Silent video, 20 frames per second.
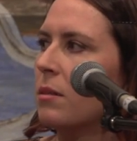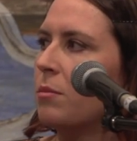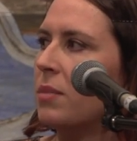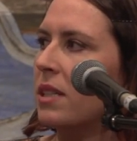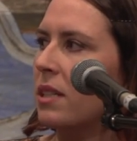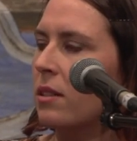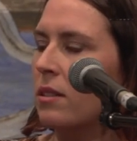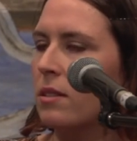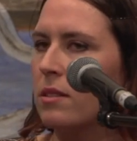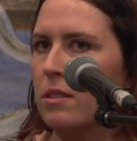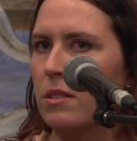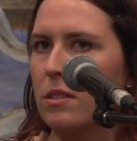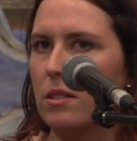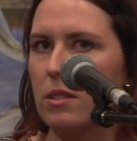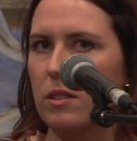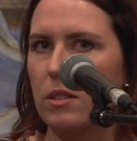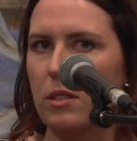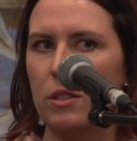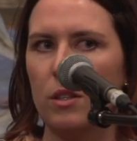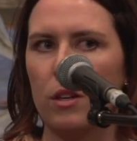
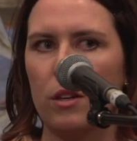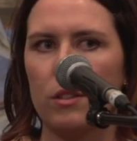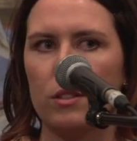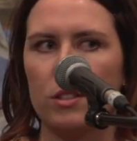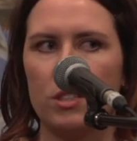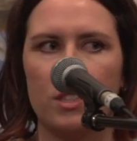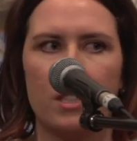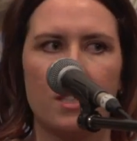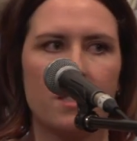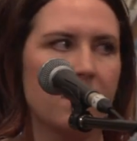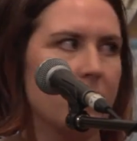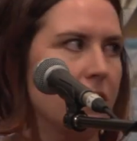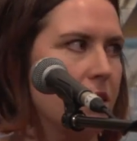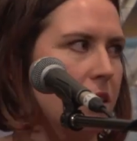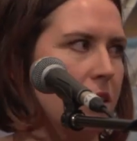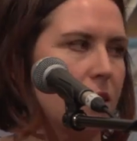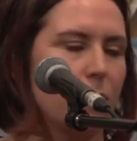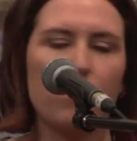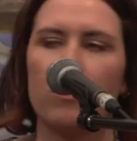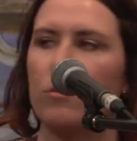because, you know, she doesn't
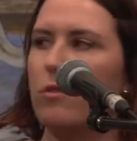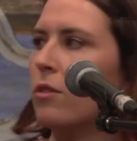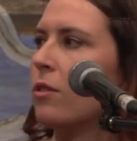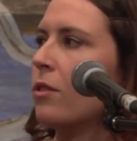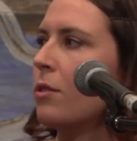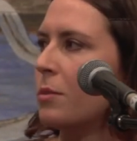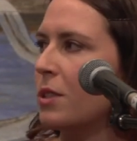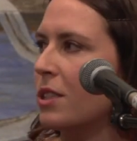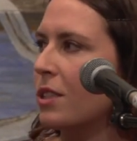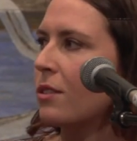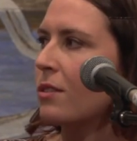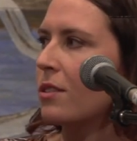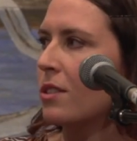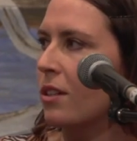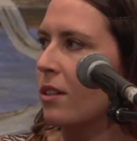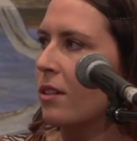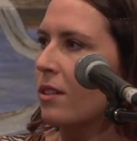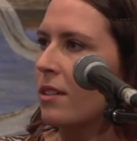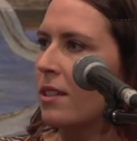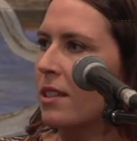just perform, she
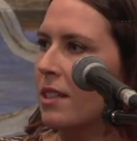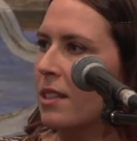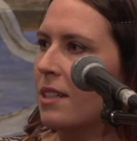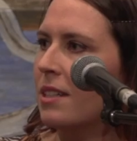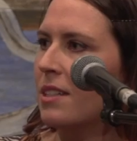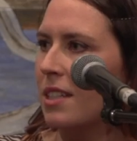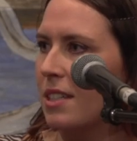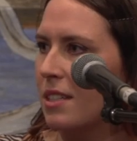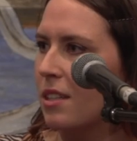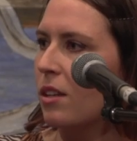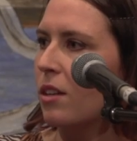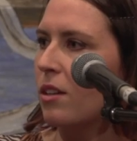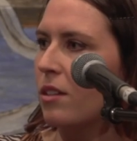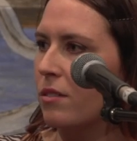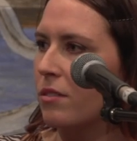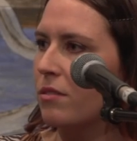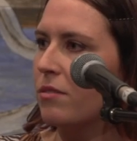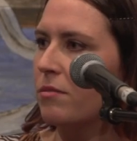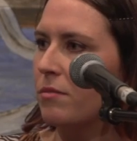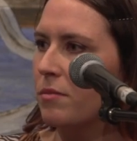also does a lot
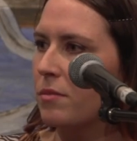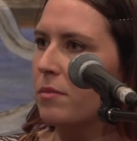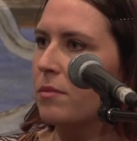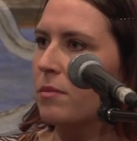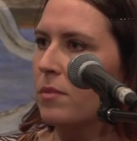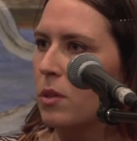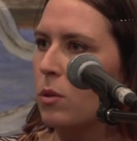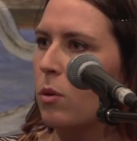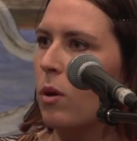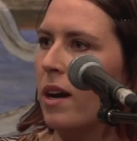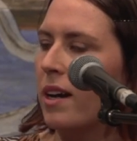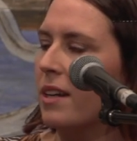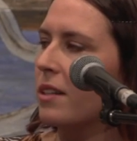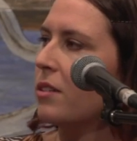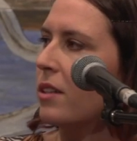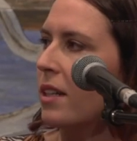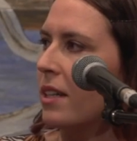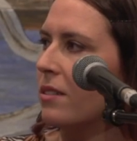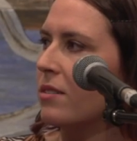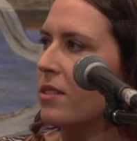of quiet
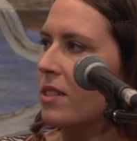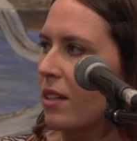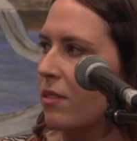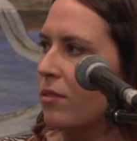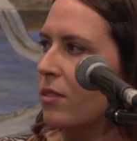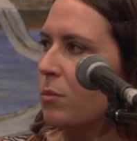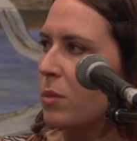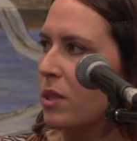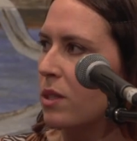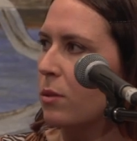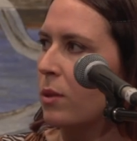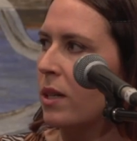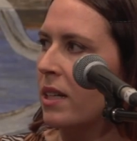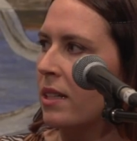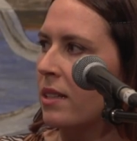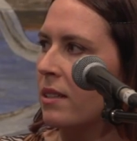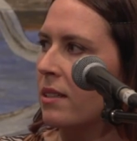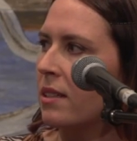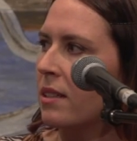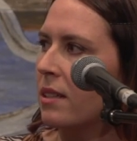creative stuff in
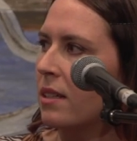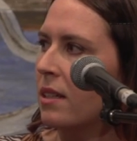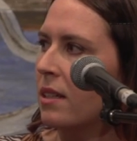between.